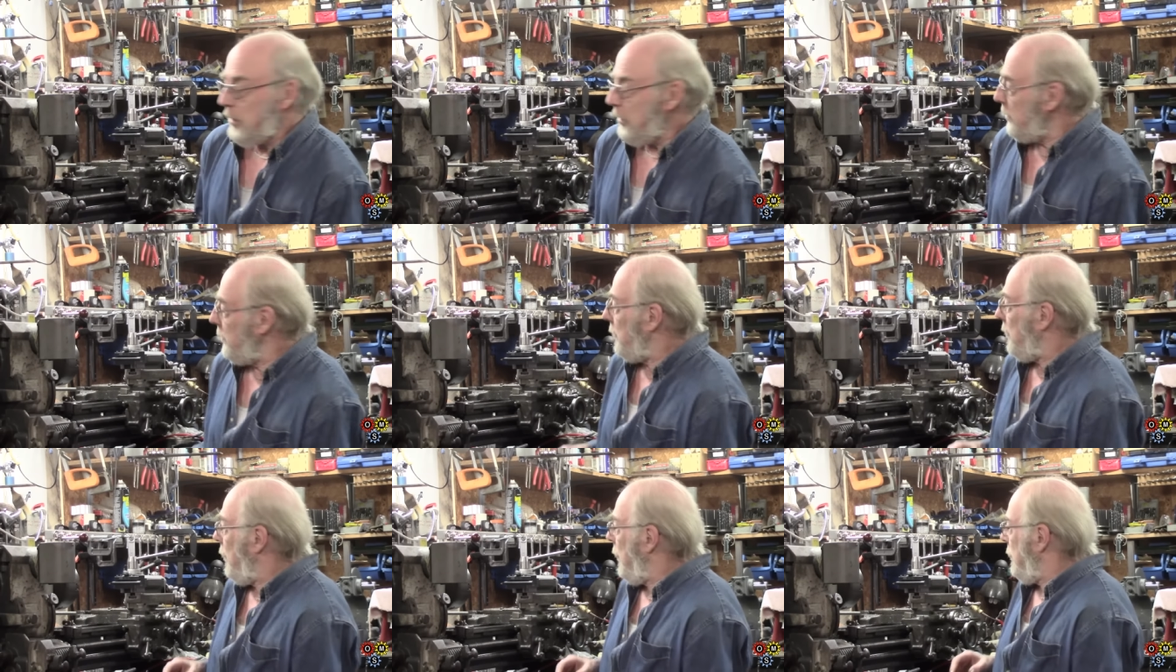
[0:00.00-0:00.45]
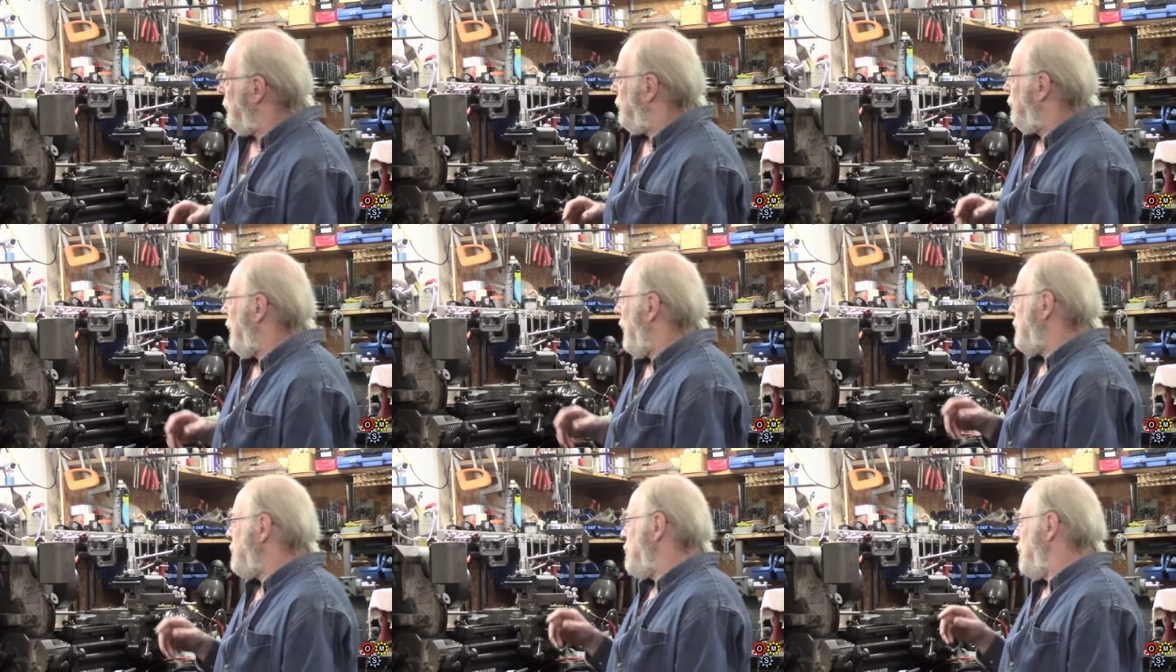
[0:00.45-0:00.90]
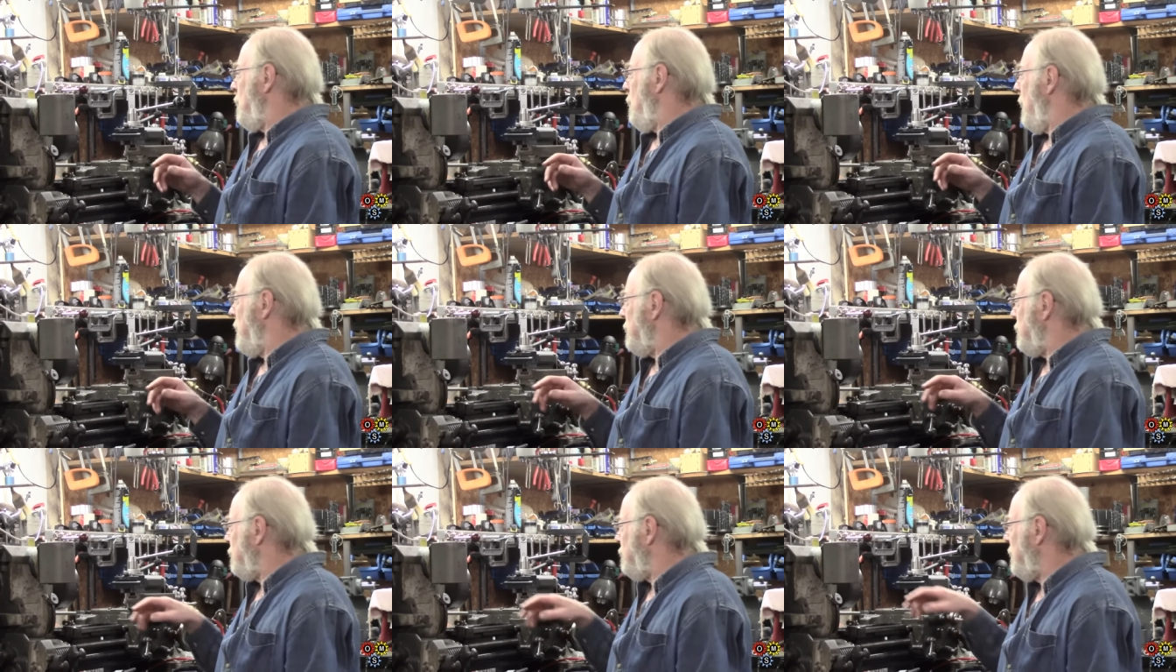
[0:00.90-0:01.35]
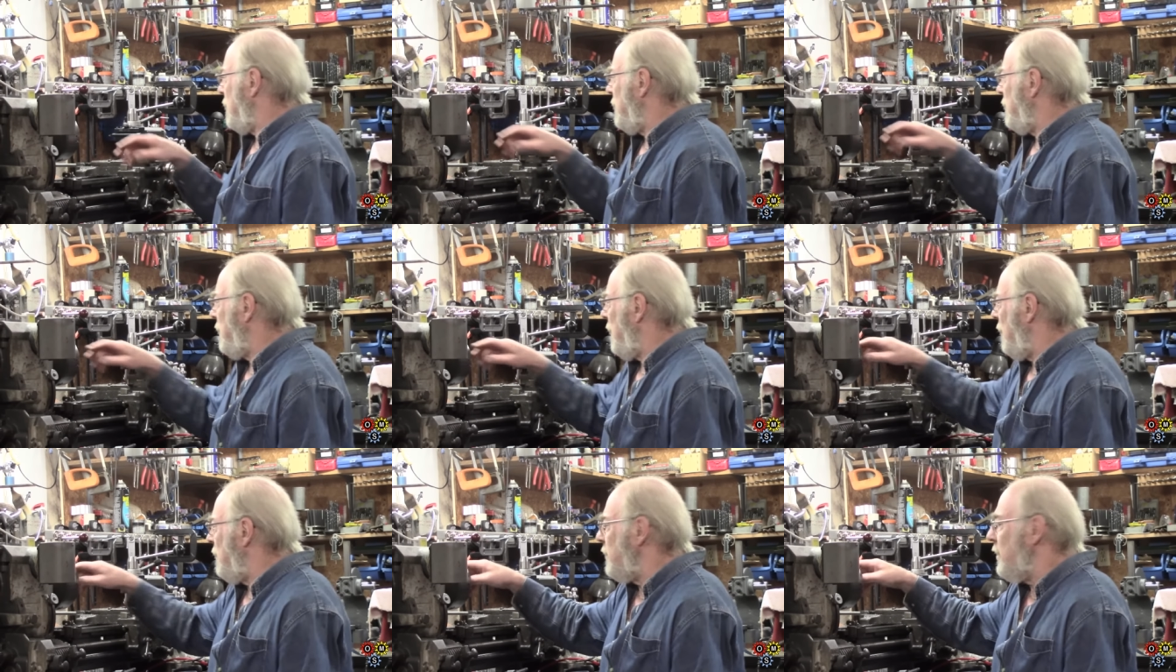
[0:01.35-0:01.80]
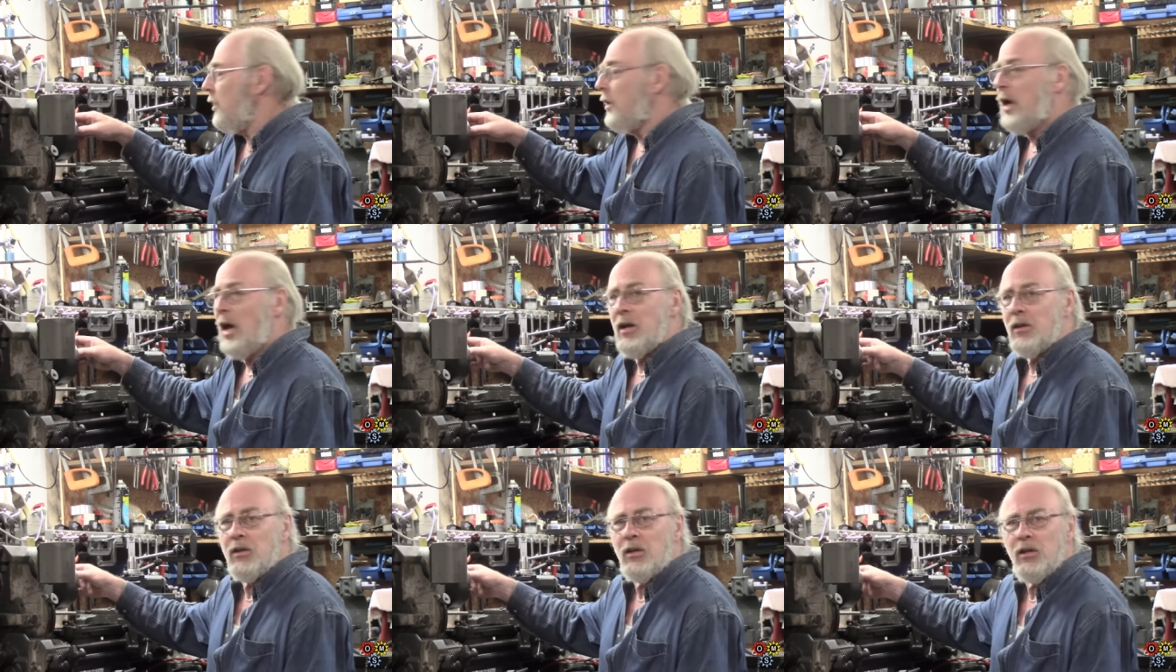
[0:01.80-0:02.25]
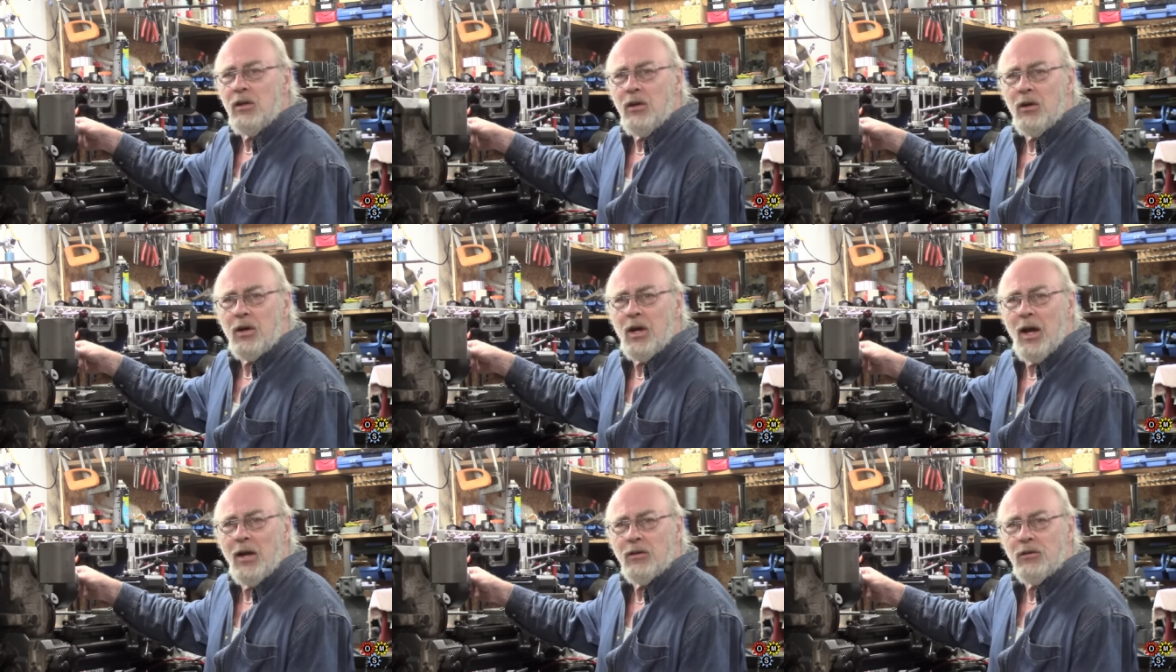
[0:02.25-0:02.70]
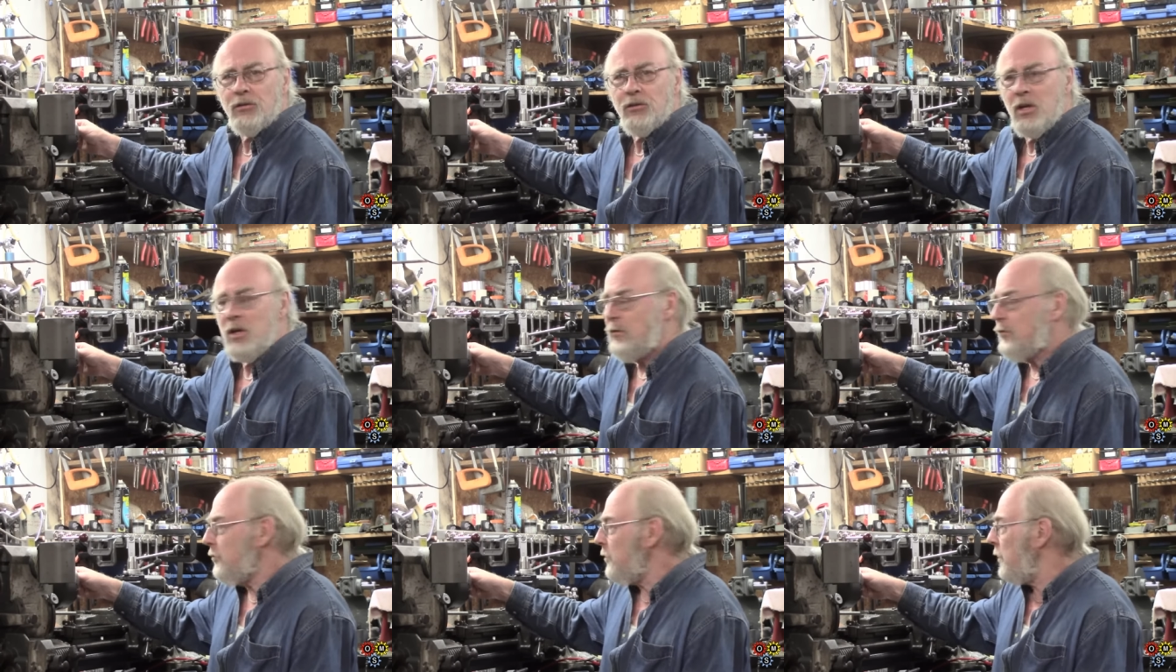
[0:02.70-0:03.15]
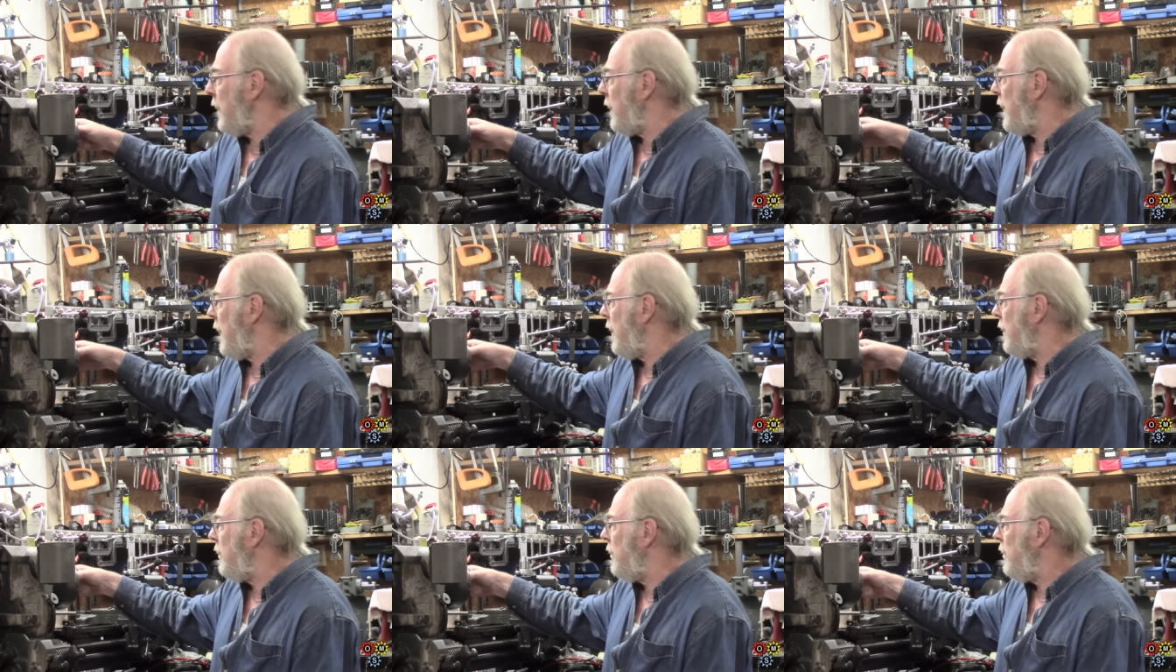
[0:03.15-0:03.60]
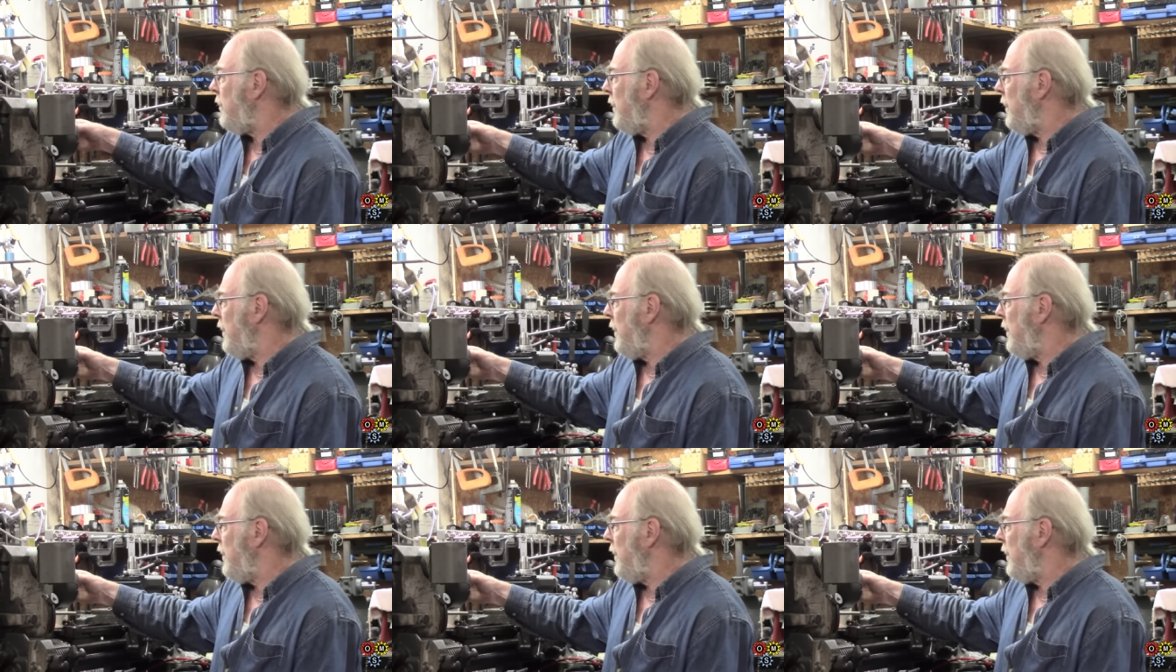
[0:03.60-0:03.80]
well in fact you won't see no you can't you can't see from that angle